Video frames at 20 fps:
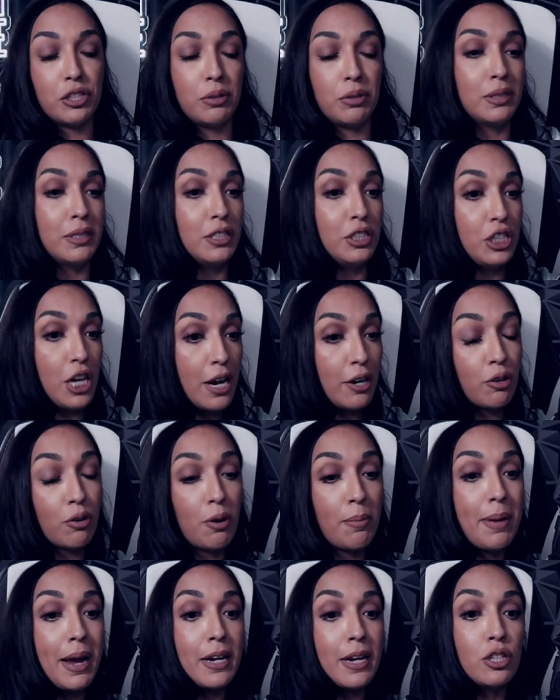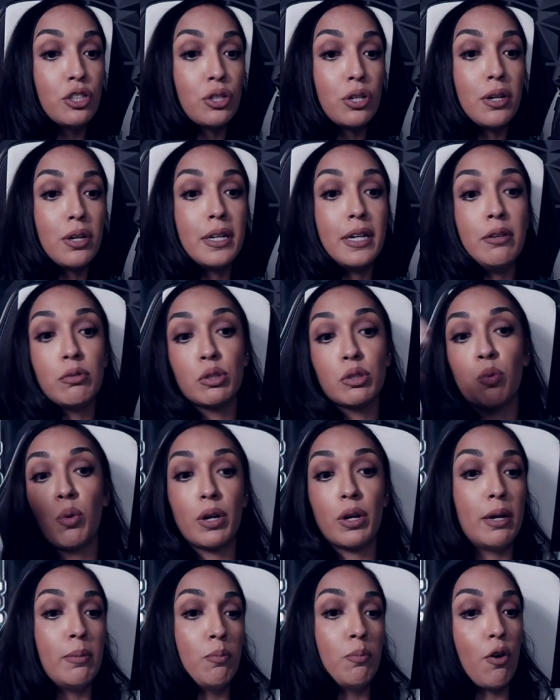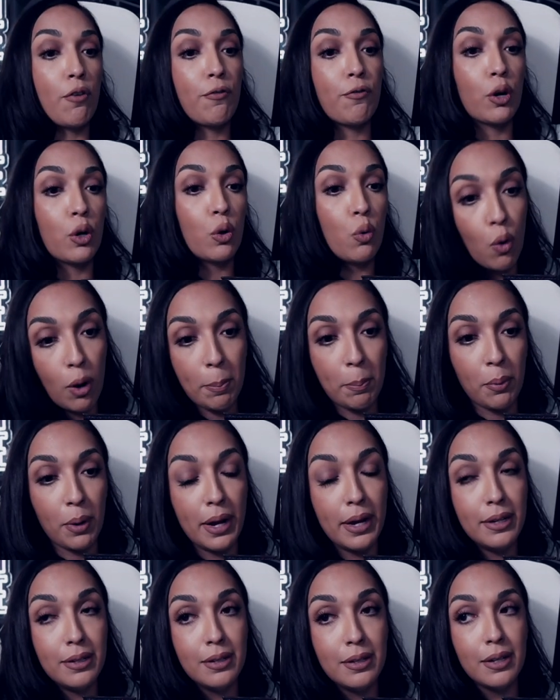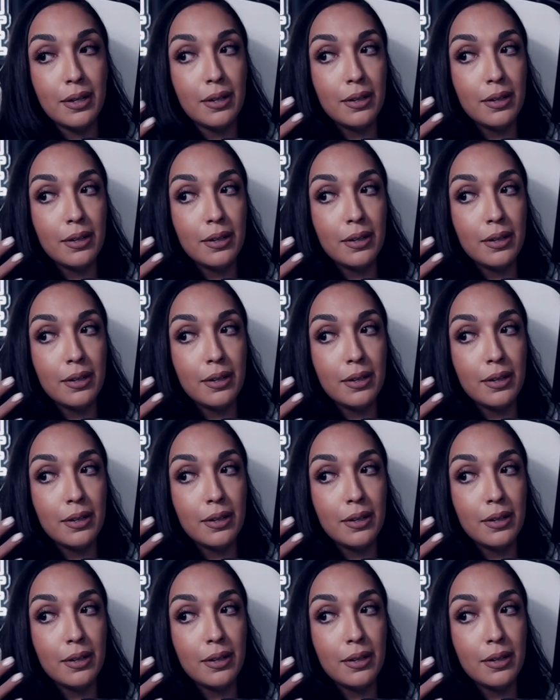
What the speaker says: She was the general manager and he was working more for corporate.